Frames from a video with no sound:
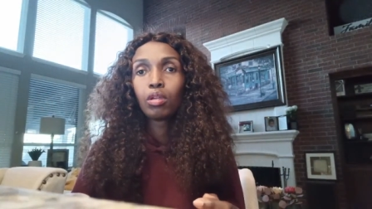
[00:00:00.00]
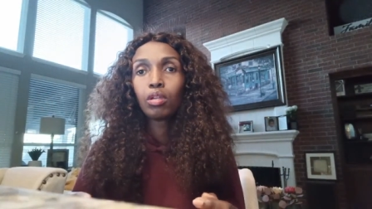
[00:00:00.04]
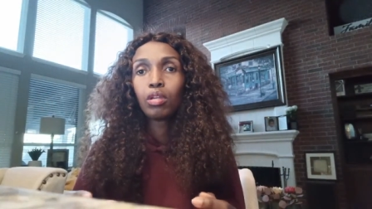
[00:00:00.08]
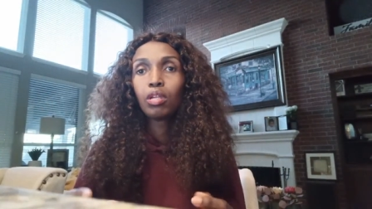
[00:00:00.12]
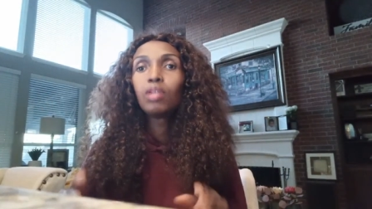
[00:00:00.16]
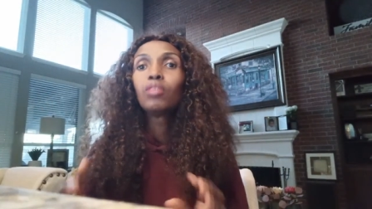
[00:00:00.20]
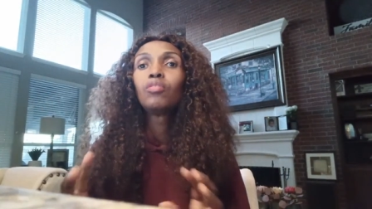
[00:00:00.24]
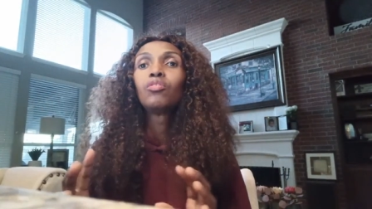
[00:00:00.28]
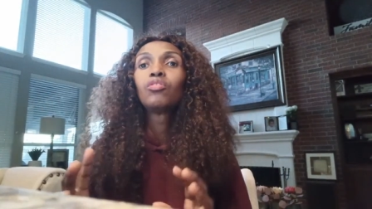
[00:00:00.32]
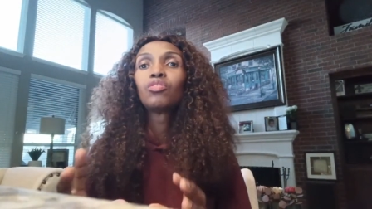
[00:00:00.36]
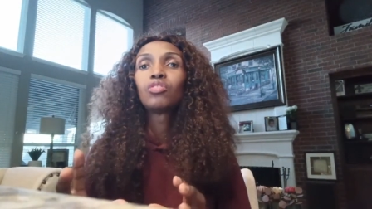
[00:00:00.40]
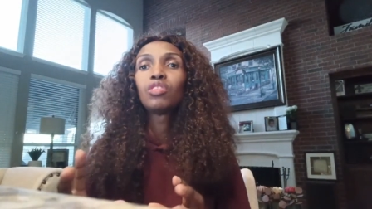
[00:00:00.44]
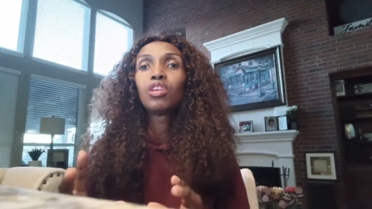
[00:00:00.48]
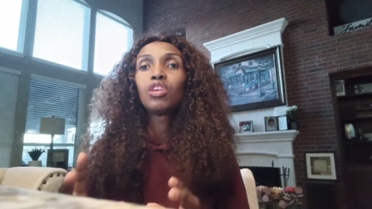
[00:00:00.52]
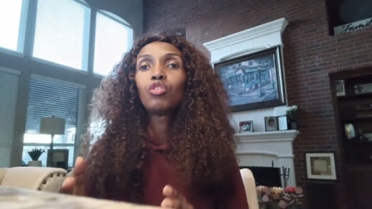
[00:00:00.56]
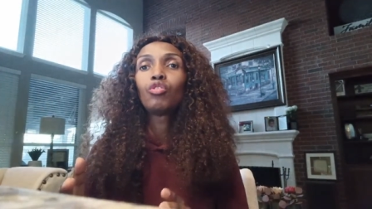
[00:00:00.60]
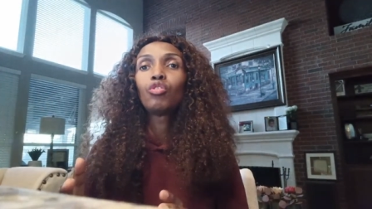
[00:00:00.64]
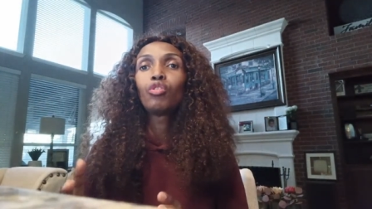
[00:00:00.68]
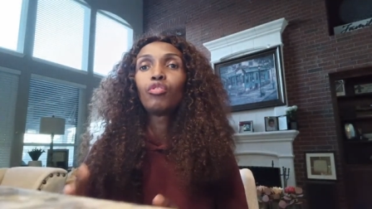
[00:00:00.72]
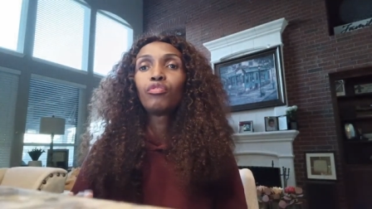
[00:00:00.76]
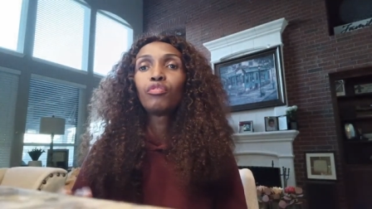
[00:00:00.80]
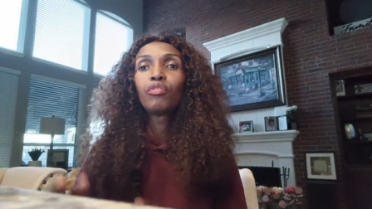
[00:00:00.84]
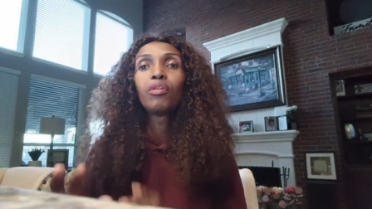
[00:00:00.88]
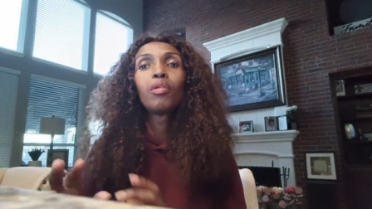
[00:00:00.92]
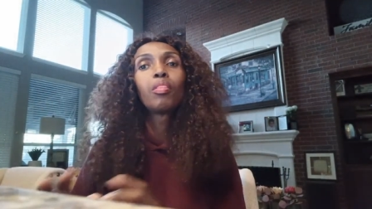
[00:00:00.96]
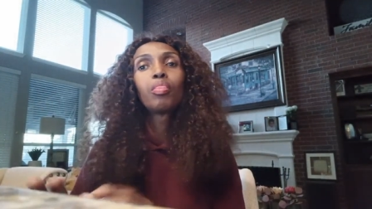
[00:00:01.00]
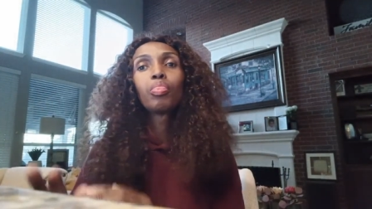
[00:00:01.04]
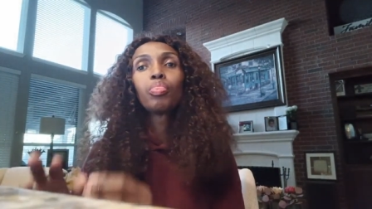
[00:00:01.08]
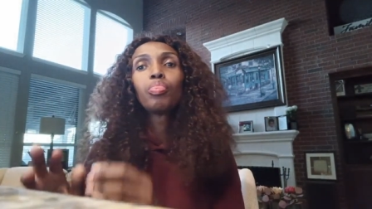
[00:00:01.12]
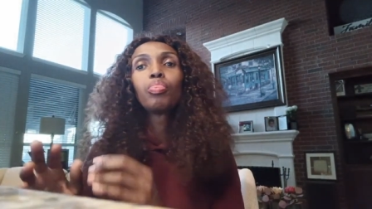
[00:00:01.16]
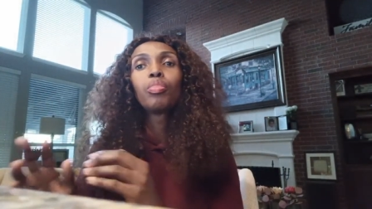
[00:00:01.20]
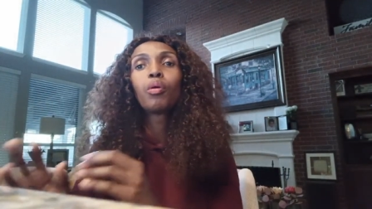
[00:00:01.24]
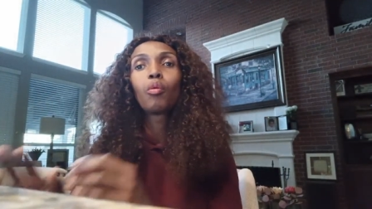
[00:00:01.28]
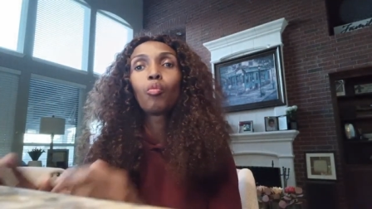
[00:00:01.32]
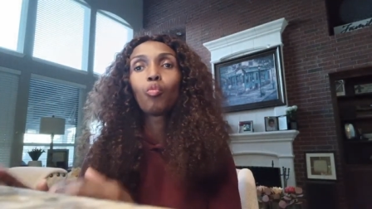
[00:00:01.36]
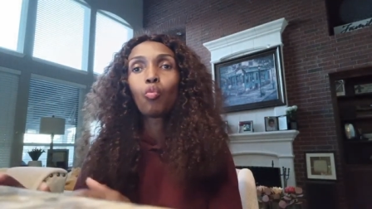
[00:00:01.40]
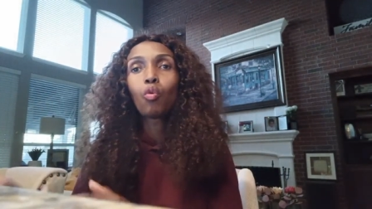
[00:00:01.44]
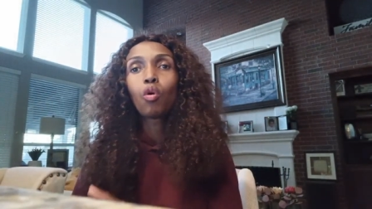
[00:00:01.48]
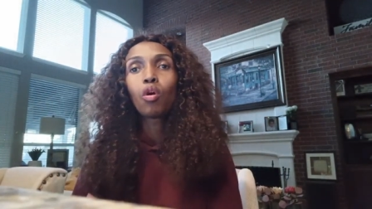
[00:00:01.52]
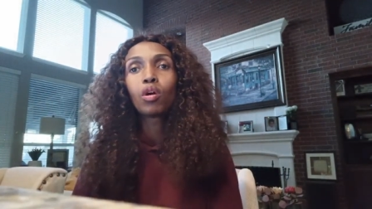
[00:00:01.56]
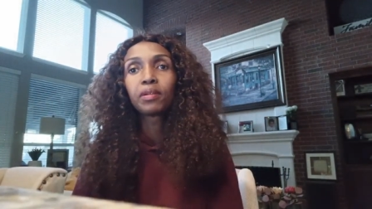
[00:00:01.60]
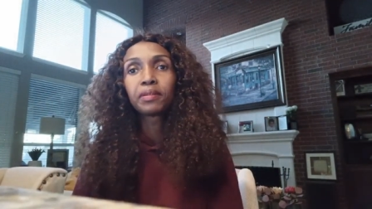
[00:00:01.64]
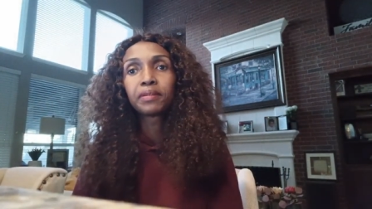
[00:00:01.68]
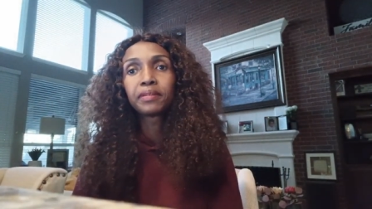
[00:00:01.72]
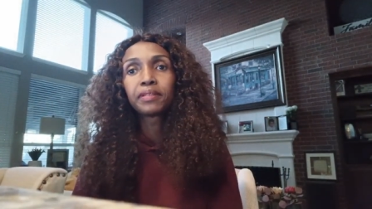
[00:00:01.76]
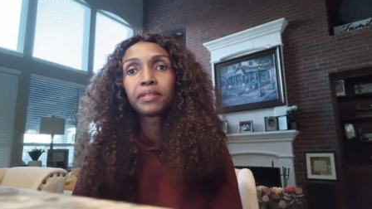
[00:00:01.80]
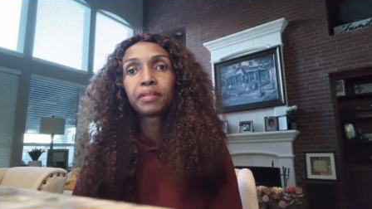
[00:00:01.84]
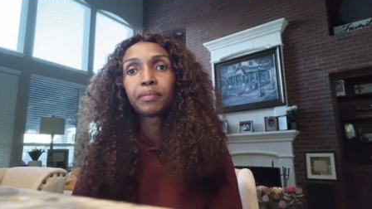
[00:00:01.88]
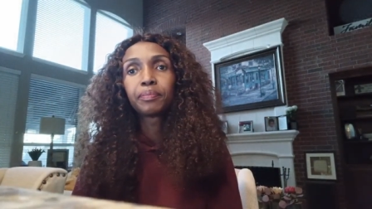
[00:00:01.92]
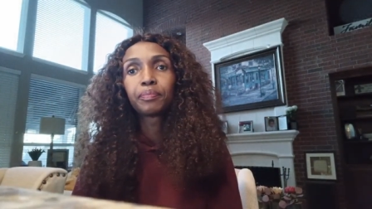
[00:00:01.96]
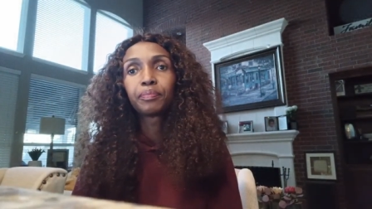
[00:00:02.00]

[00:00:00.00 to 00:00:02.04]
instead of the what.